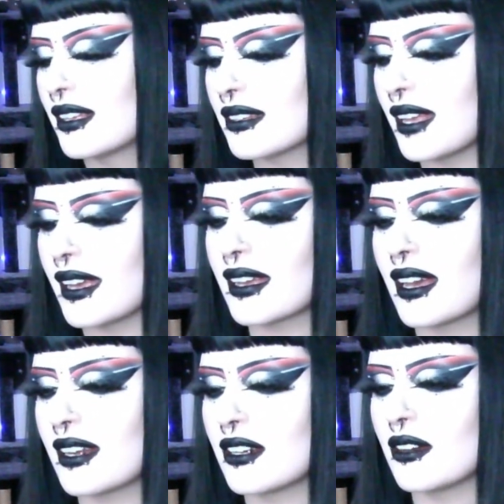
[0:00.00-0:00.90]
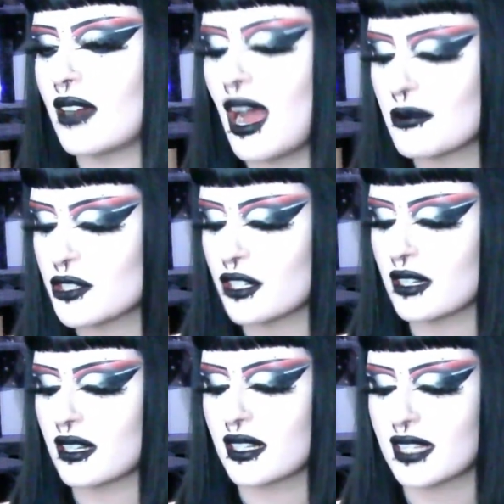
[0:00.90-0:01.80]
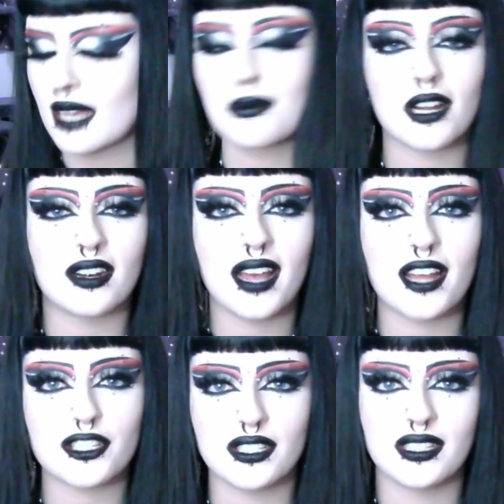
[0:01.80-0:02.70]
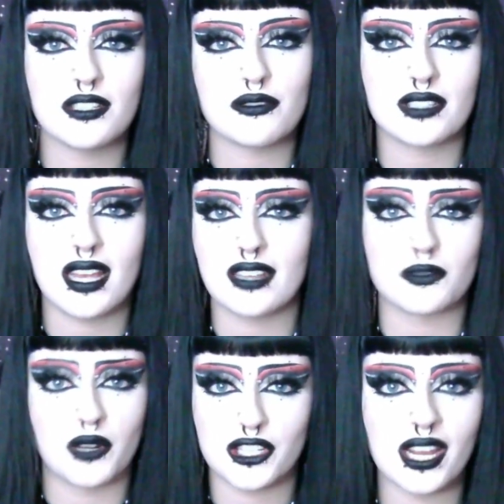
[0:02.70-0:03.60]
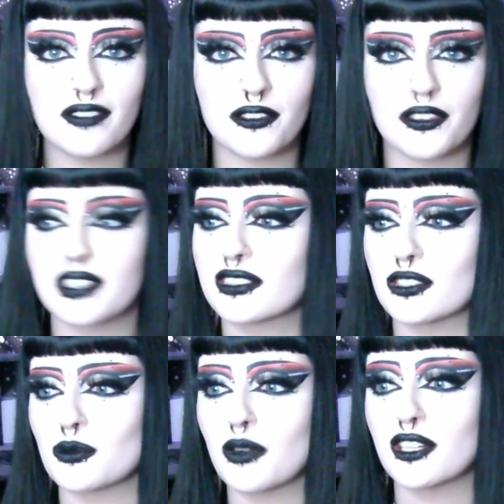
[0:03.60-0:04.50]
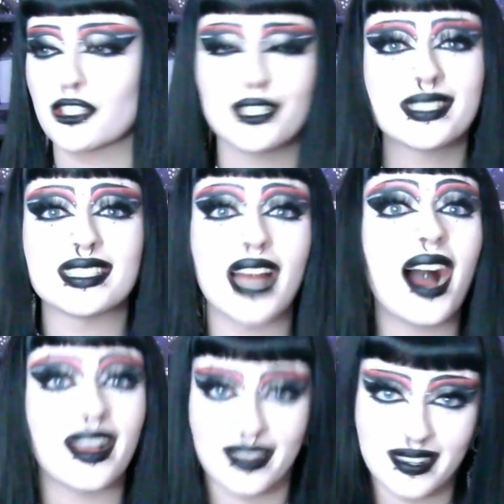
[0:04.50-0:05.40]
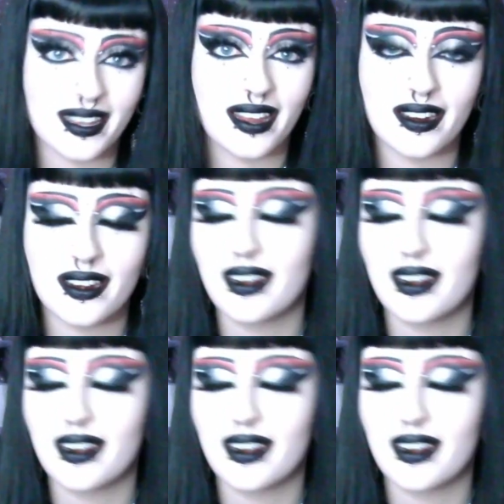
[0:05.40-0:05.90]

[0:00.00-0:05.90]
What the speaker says: Like, I don't know, I'm sure Kim Kardashian, you say as much hateful things as you want, she's not gonna care.